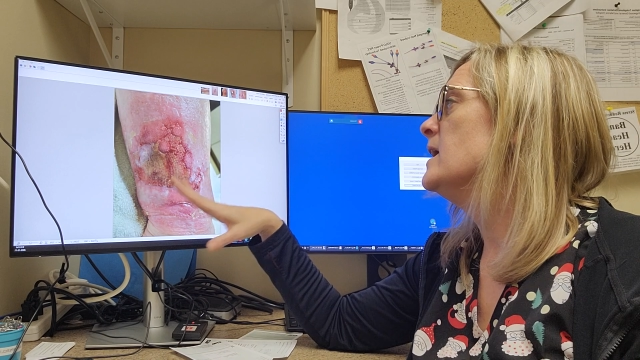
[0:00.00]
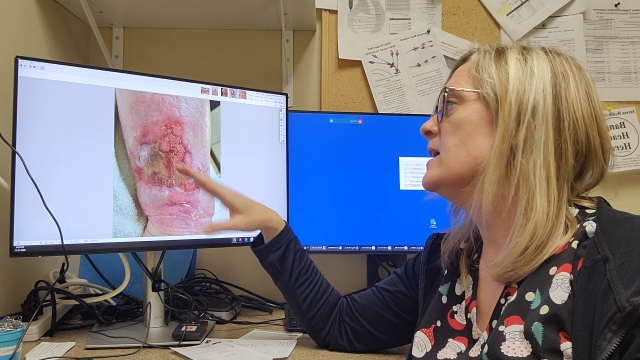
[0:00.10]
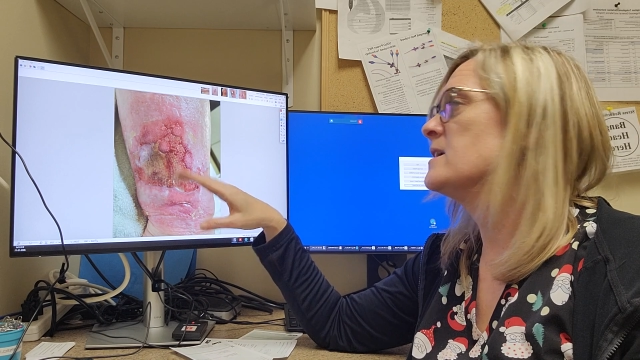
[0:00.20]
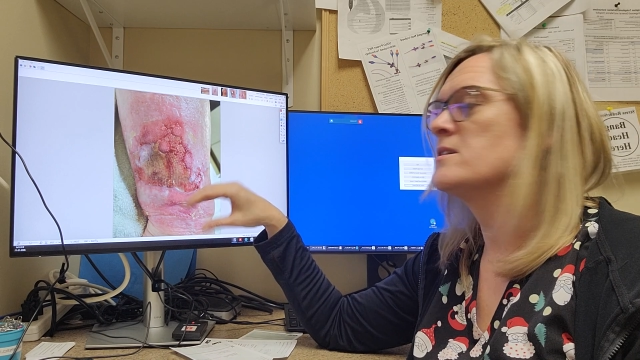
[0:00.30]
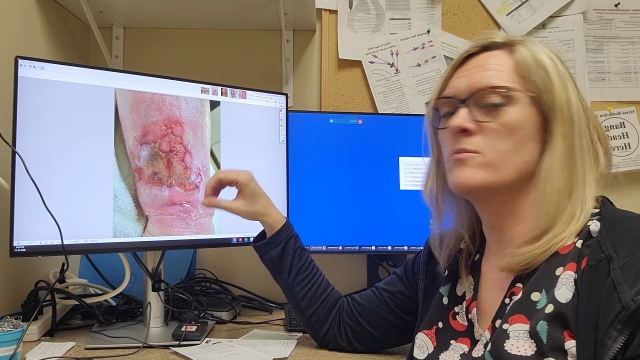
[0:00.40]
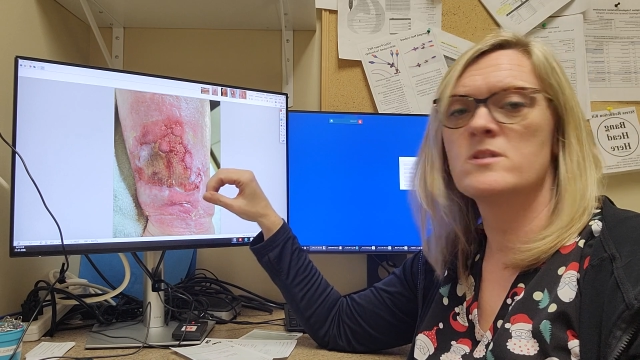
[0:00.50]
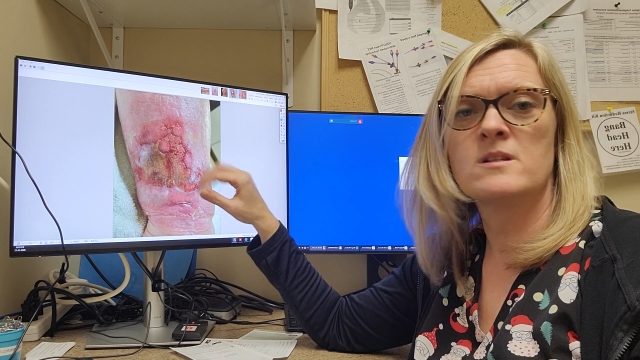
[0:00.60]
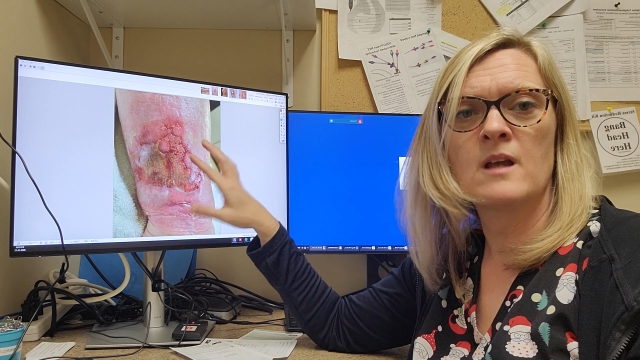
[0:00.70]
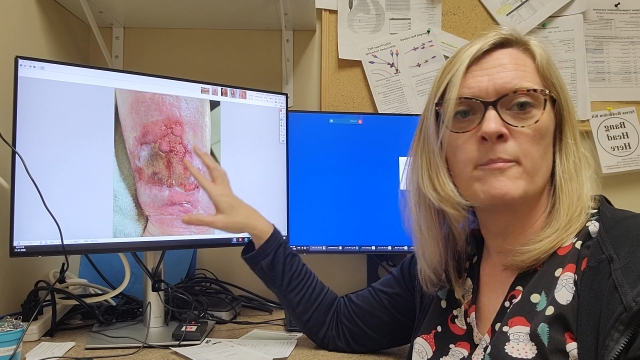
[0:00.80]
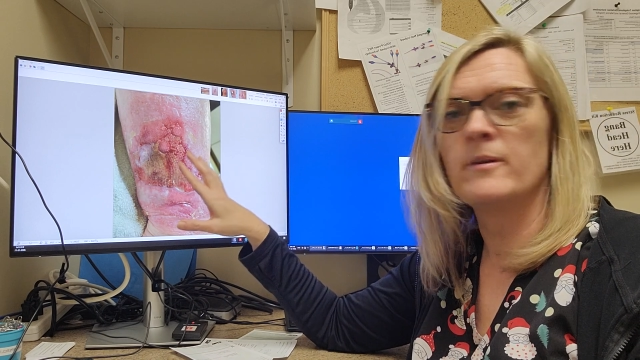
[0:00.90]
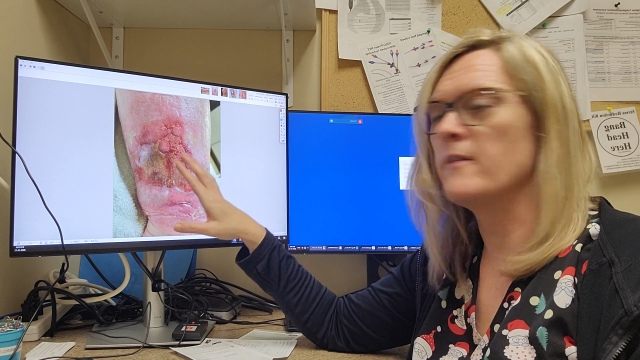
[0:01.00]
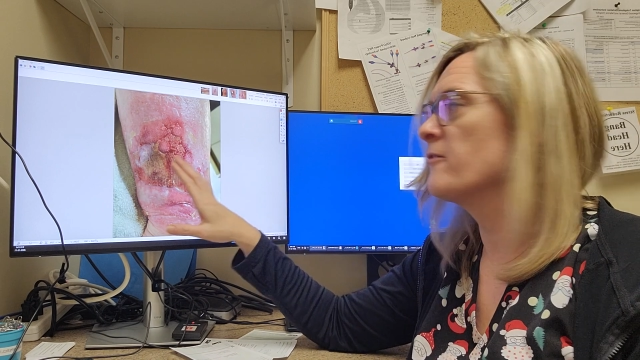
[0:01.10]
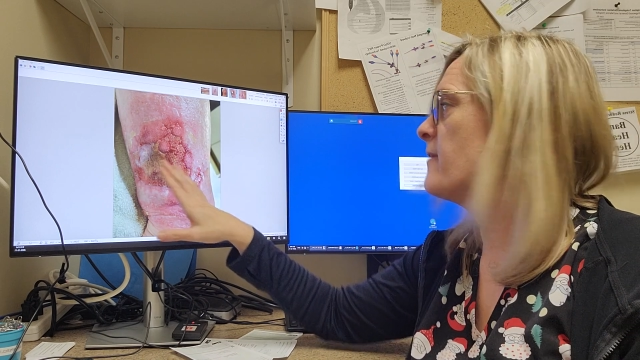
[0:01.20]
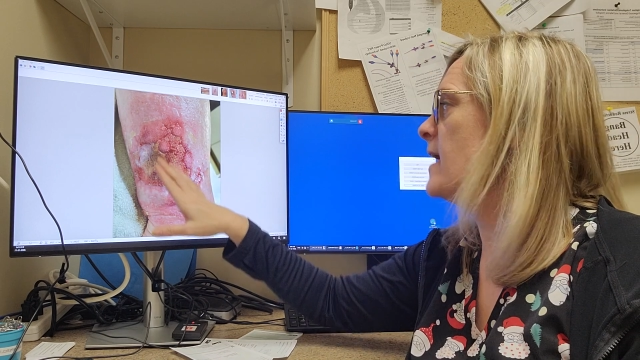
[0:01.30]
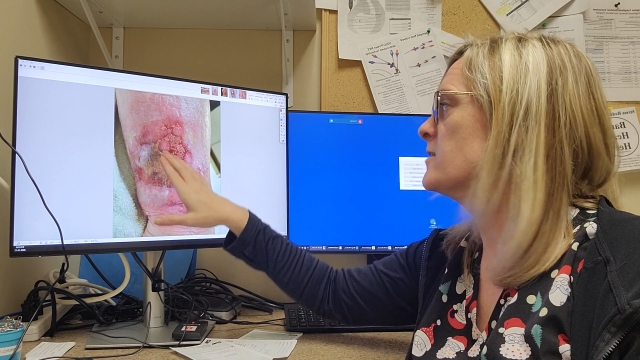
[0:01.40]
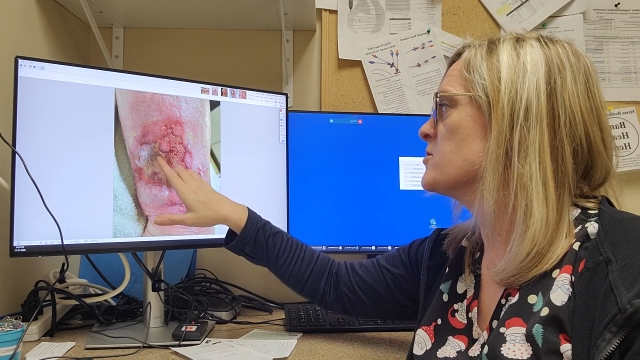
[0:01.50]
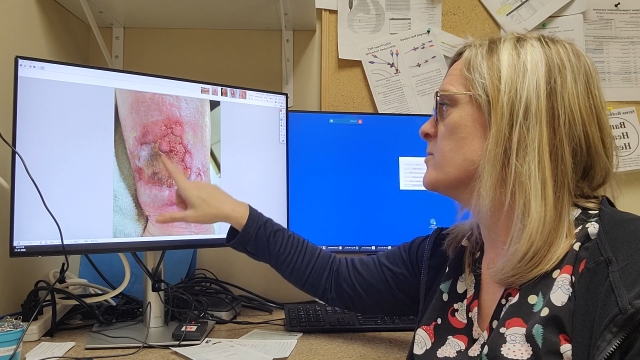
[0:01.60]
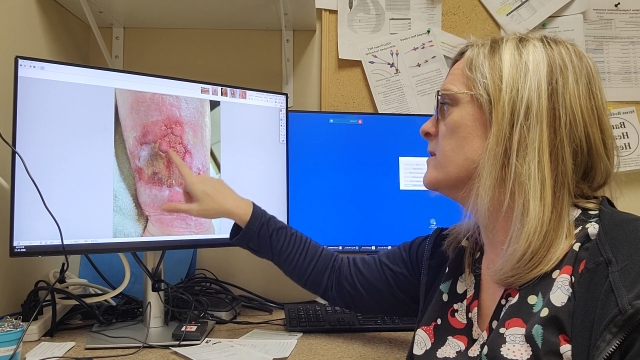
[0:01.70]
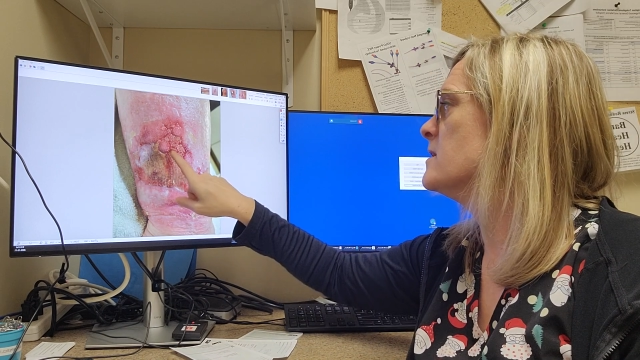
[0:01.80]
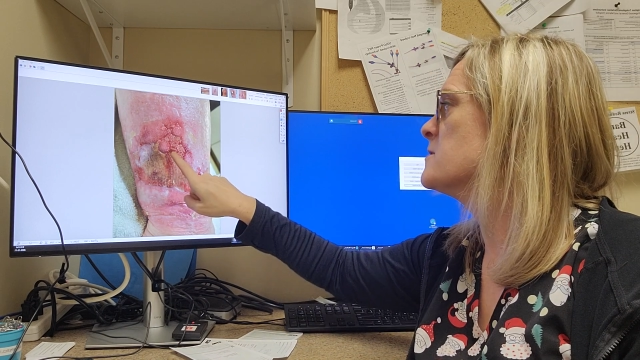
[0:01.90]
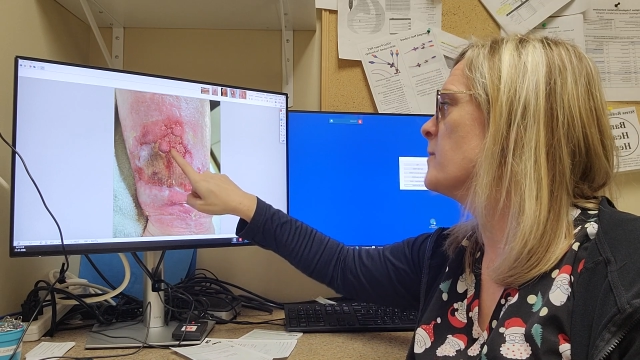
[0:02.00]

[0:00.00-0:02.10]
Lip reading: Yes, there was a couple other factors with this,